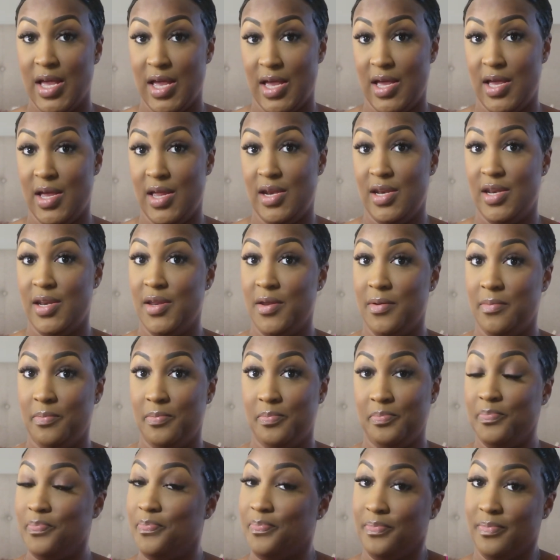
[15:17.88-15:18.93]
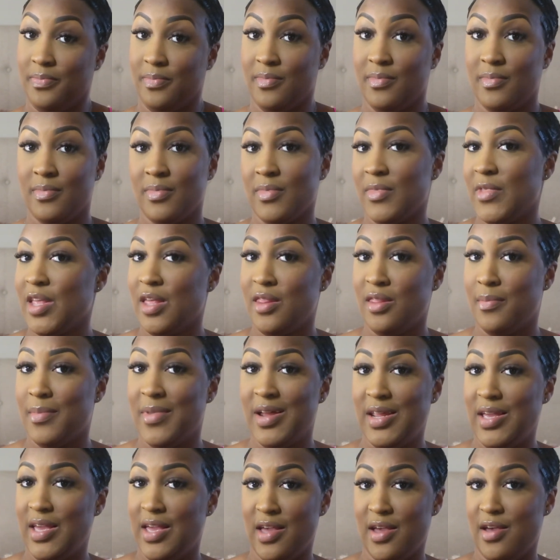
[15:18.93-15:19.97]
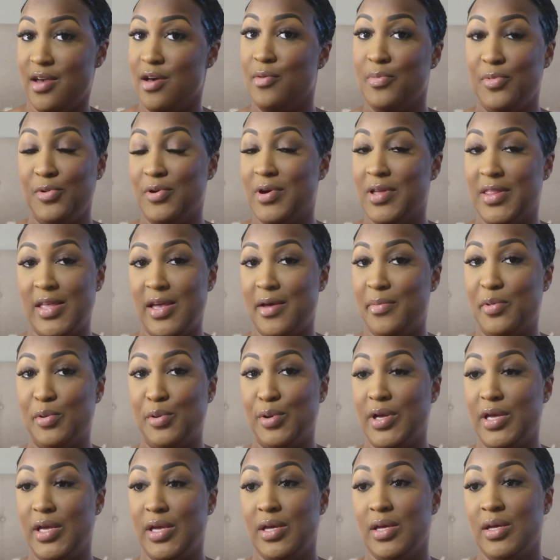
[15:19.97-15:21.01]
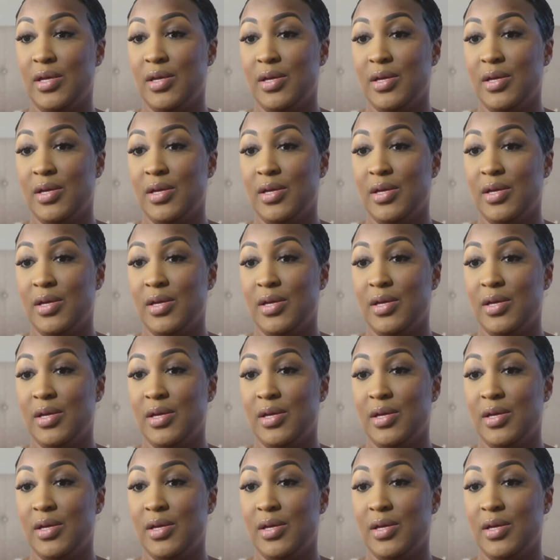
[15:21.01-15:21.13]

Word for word: And the money can't help you at that point.